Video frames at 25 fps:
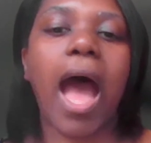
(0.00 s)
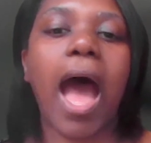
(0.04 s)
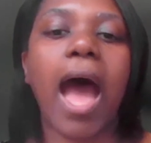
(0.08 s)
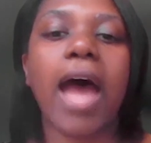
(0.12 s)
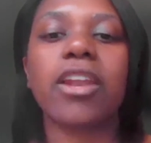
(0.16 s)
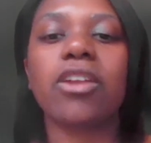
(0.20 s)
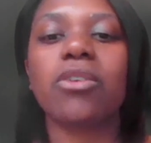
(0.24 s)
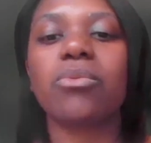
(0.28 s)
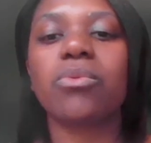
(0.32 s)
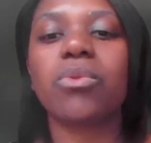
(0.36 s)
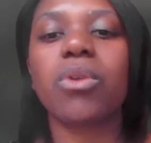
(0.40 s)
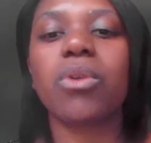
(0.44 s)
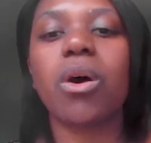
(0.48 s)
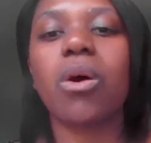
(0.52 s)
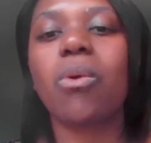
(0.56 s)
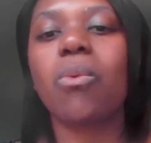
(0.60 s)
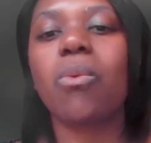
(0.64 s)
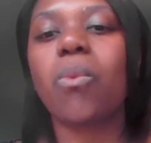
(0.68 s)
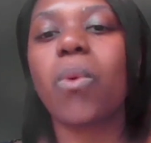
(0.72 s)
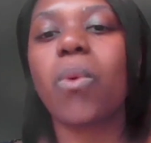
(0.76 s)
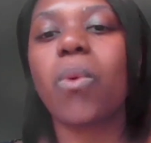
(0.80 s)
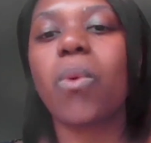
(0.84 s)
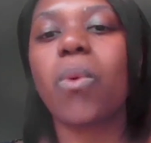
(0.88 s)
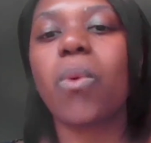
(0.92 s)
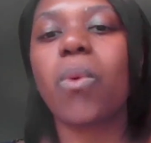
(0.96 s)
I don't know
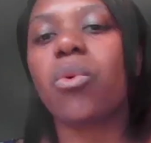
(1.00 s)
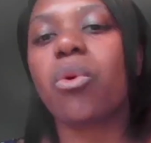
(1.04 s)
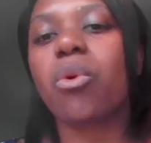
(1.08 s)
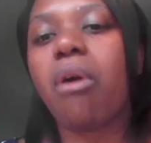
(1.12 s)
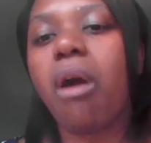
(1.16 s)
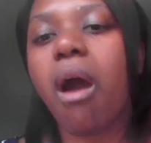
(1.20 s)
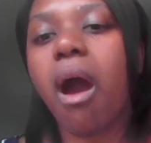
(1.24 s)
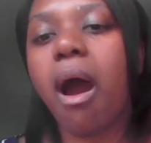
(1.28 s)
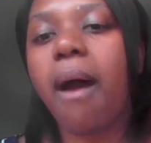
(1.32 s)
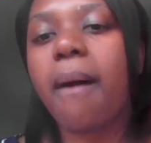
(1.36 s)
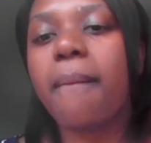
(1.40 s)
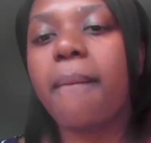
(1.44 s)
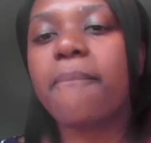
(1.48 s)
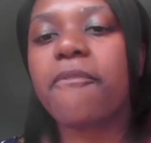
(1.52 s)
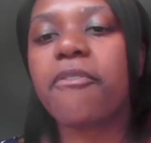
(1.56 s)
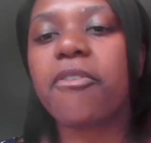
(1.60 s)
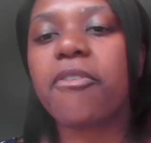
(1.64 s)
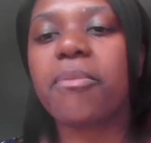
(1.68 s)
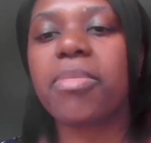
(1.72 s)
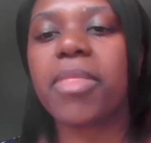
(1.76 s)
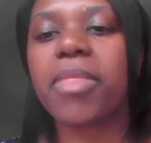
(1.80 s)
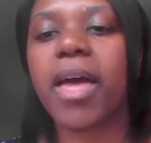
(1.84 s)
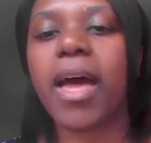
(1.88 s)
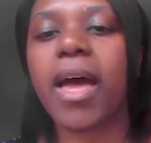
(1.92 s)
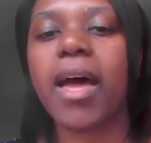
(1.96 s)
what will come
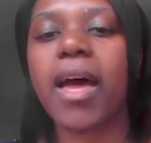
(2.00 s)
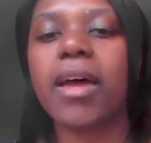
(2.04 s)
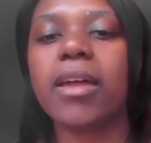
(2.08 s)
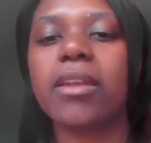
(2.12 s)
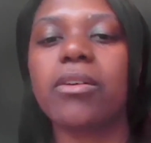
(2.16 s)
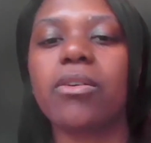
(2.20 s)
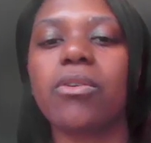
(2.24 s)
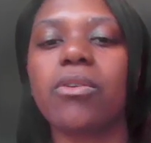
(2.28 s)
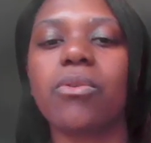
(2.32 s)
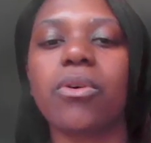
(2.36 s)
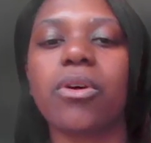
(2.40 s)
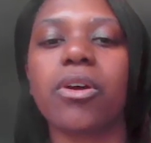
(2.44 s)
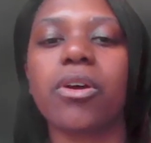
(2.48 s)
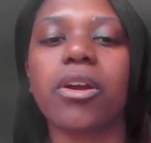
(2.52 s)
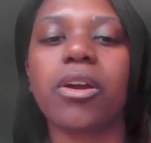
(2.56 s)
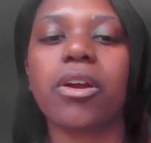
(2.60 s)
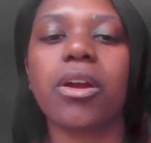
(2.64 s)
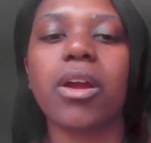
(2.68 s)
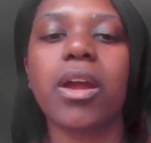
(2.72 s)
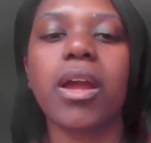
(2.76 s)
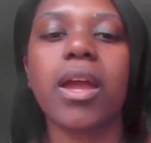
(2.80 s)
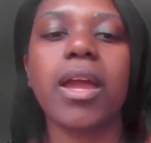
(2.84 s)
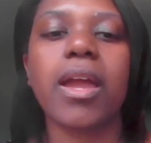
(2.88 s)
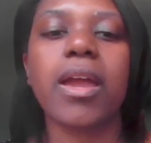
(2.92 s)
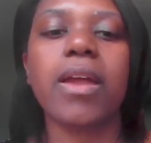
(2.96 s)
from that
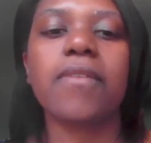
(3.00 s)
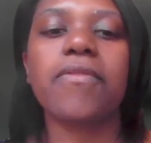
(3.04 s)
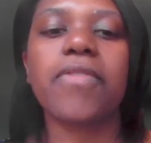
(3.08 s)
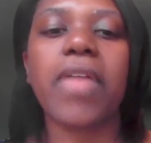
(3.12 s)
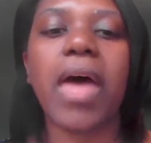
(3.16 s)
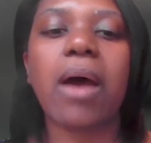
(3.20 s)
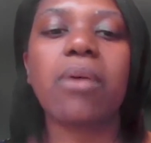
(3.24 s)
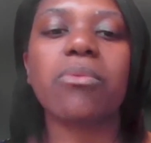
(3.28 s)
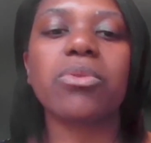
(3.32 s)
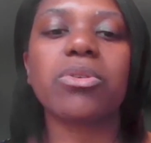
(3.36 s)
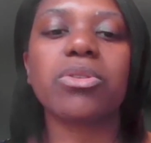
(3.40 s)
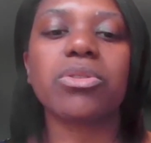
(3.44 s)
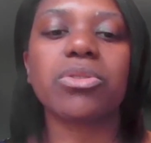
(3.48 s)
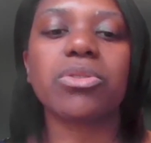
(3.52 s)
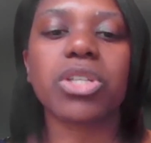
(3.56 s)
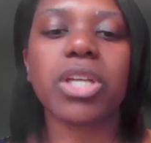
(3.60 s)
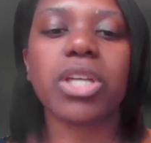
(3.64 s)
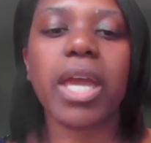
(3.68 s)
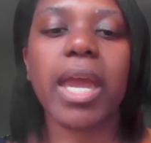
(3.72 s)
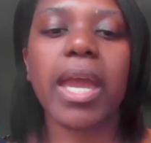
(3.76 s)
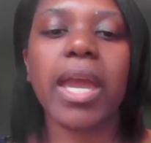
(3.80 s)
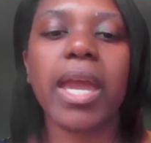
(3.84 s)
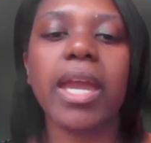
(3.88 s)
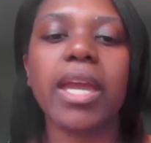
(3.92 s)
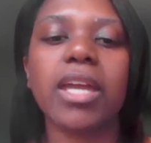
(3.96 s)
or if that will
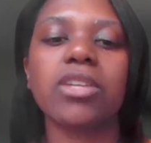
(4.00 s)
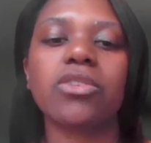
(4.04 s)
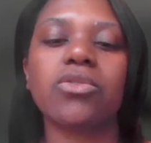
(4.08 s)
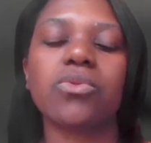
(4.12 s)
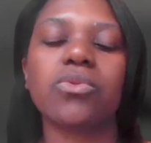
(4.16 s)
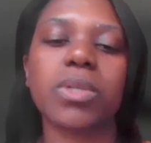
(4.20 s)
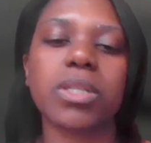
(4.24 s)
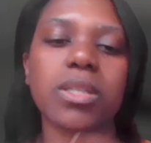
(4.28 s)
change.